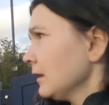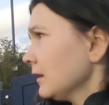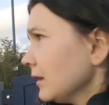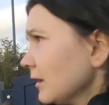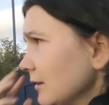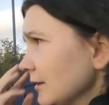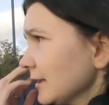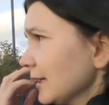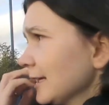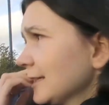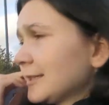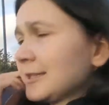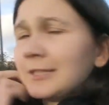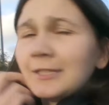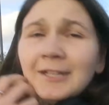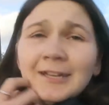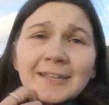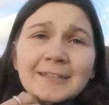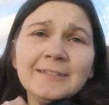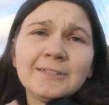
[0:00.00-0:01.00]
not
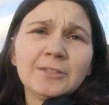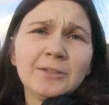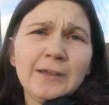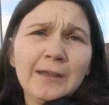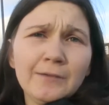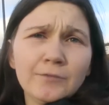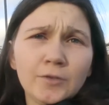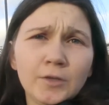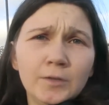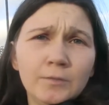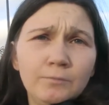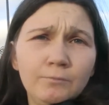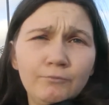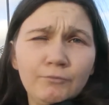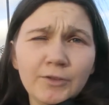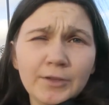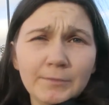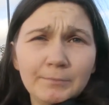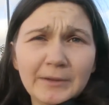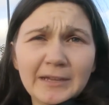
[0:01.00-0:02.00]
yesterday so I haven't got a
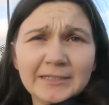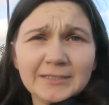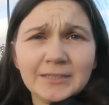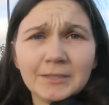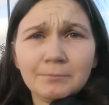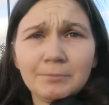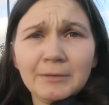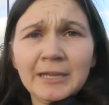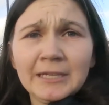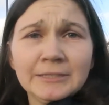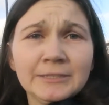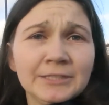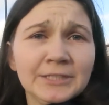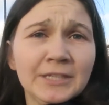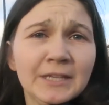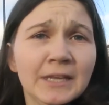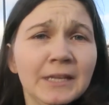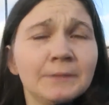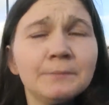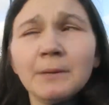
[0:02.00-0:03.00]
really basic plan
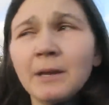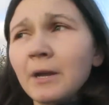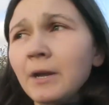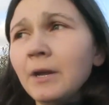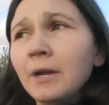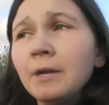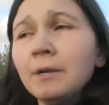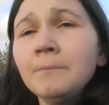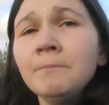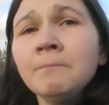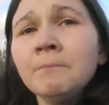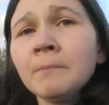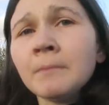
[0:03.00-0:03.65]
today but um,